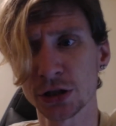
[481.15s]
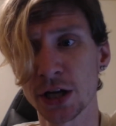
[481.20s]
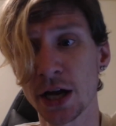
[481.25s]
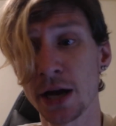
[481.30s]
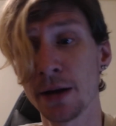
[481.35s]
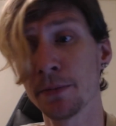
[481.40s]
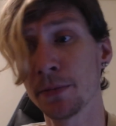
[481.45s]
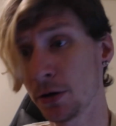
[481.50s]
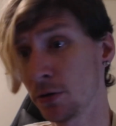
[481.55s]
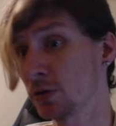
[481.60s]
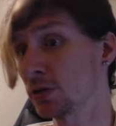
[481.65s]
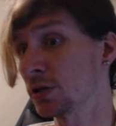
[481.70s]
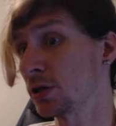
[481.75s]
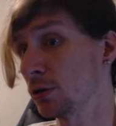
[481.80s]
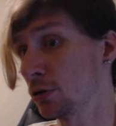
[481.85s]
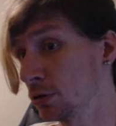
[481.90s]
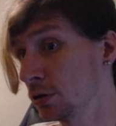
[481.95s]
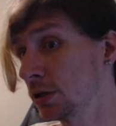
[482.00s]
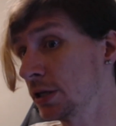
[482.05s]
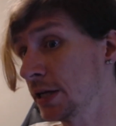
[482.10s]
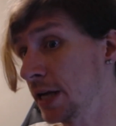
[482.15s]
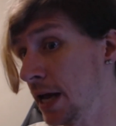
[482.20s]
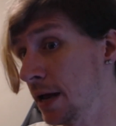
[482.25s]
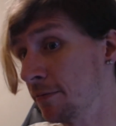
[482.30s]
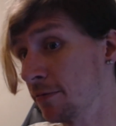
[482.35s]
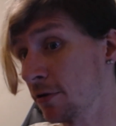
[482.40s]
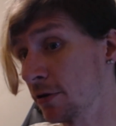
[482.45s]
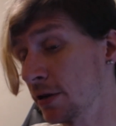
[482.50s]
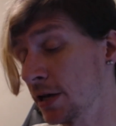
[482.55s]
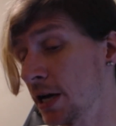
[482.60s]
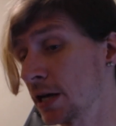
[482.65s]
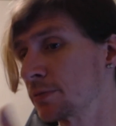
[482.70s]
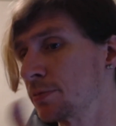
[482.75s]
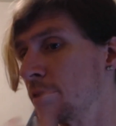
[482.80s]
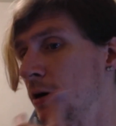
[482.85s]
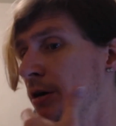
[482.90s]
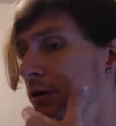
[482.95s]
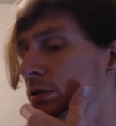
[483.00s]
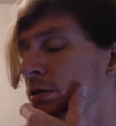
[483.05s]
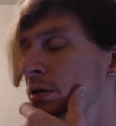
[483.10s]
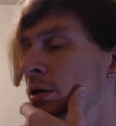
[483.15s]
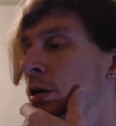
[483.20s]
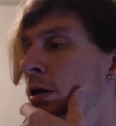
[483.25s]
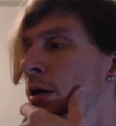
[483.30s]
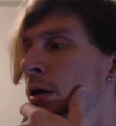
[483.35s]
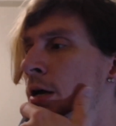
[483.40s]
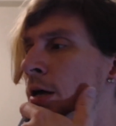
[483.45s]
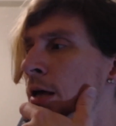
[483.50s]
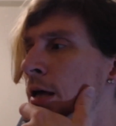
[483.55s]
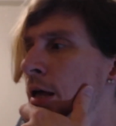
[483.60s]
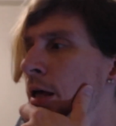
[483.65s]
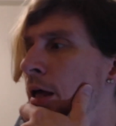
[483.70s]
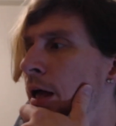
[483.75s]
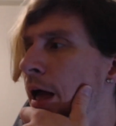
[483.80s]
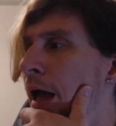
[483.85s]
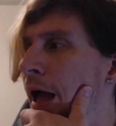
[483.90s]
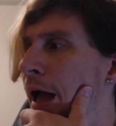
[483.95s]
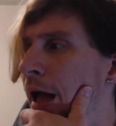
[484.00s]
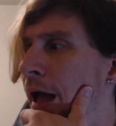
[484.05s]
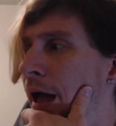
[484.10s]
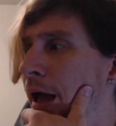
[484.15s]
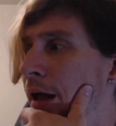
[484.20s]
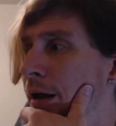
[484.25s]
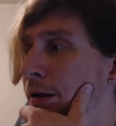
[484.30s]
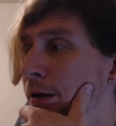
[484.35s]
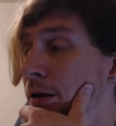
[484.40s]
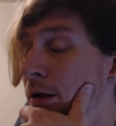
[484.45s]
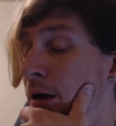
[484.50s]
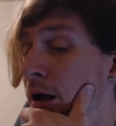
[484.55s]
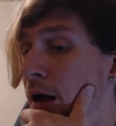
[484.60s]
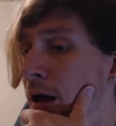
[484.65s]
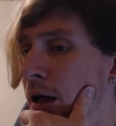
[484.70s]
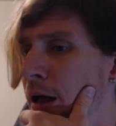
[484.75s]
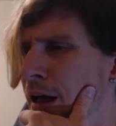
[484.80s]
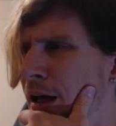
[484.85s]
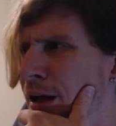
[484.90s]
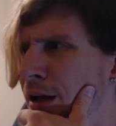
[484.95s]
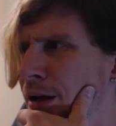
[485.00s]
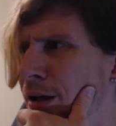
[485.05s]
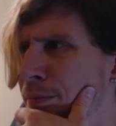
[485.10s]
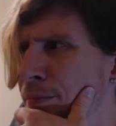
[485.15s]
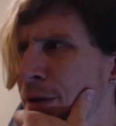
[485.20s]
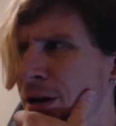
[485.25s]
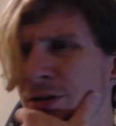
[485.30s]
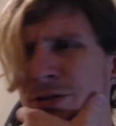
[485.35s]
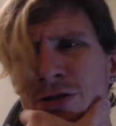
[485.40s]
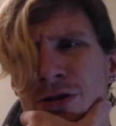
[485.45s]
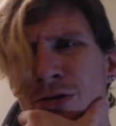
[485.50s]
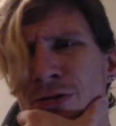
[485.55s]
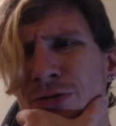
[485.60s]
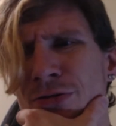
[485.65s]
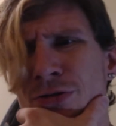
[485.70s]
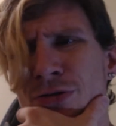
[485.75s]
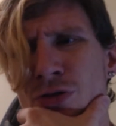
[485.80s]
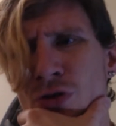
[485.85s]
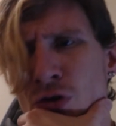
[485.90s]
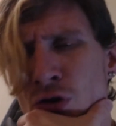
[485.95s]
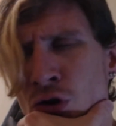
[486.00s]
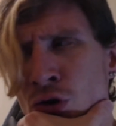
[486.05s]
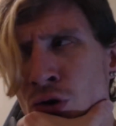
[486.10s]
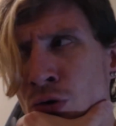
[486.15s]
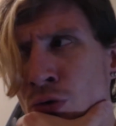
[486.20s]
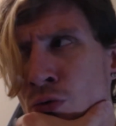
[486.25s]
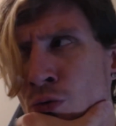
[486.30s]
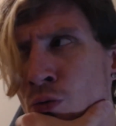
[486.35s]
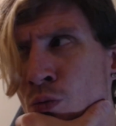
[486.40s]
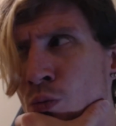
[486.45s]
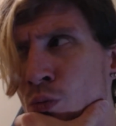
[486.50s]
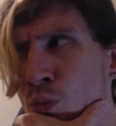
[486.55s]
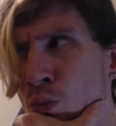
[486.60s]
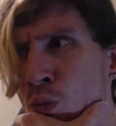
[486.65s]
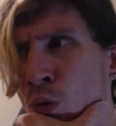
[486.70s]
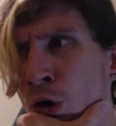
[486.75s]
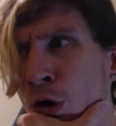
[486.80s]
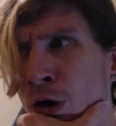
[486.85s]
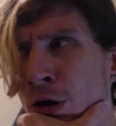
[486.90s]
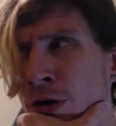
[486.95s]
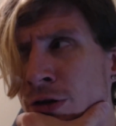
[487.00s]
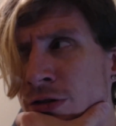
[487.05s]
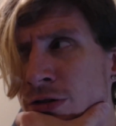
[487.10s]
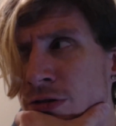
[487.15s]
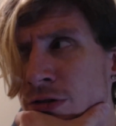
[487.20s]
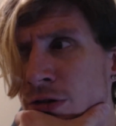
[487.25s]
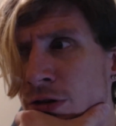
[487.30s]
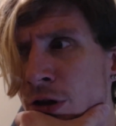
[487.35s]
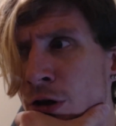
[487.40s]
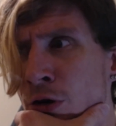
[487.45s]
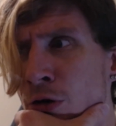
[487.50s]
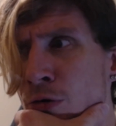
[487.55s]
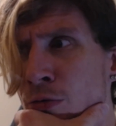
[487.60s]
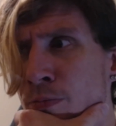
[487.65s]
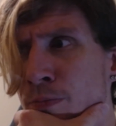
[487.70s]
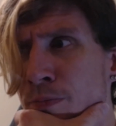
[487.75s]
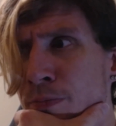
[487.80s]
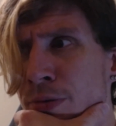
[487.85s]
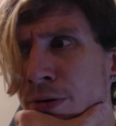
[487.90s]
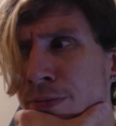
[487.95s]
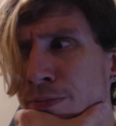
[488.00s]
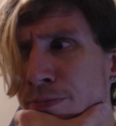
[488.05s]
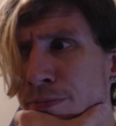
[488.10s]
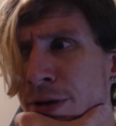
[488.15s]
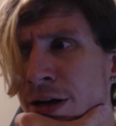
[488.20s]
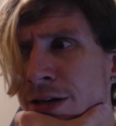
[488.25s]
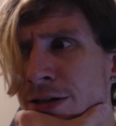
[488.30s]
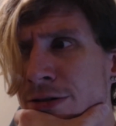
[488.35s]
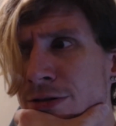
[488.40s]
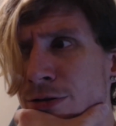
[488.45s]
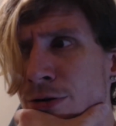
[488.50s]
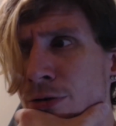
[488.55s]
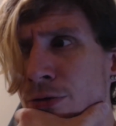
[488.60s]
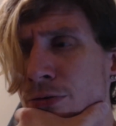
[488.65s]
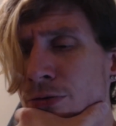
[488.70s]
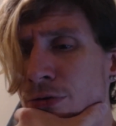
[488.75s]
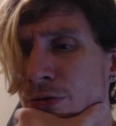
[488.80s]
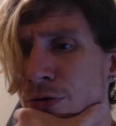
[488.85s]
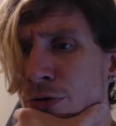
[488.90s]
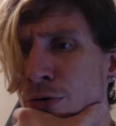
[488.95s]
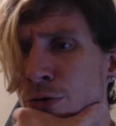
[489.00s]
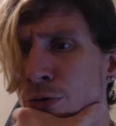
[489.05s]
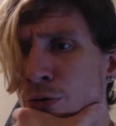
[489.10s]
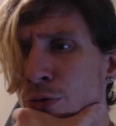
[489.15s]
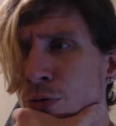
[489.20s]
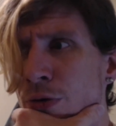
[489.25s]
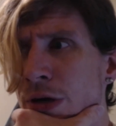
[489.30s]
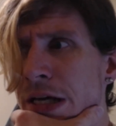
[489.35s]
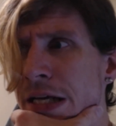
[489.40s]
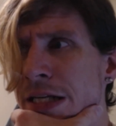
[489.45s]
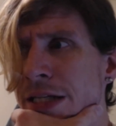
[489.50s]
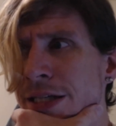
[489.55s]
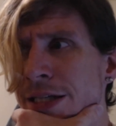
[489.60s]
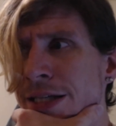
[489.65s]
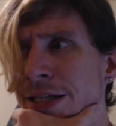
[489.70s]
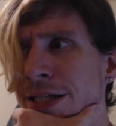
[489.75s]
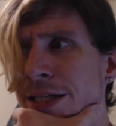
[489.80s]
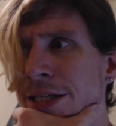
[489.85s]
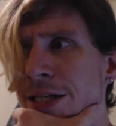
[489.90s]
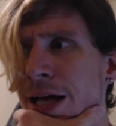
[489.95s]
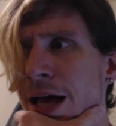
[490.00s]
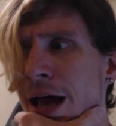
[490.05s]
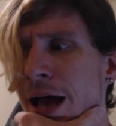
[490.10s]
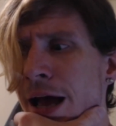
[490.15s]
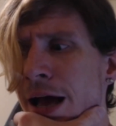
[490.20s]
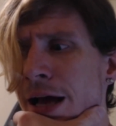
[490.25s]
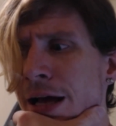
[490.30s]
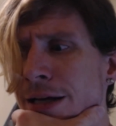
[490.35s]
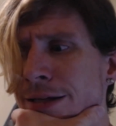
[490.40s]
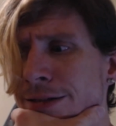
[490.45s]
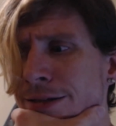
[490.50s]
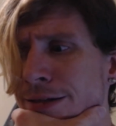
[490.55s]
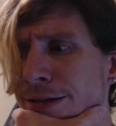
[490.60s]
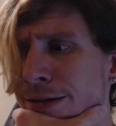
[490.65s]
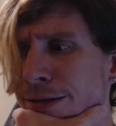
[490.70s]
game, but it was an early game for the Xbox. And Mech Assault 2 works, though, but Mech Assault 2 isn't as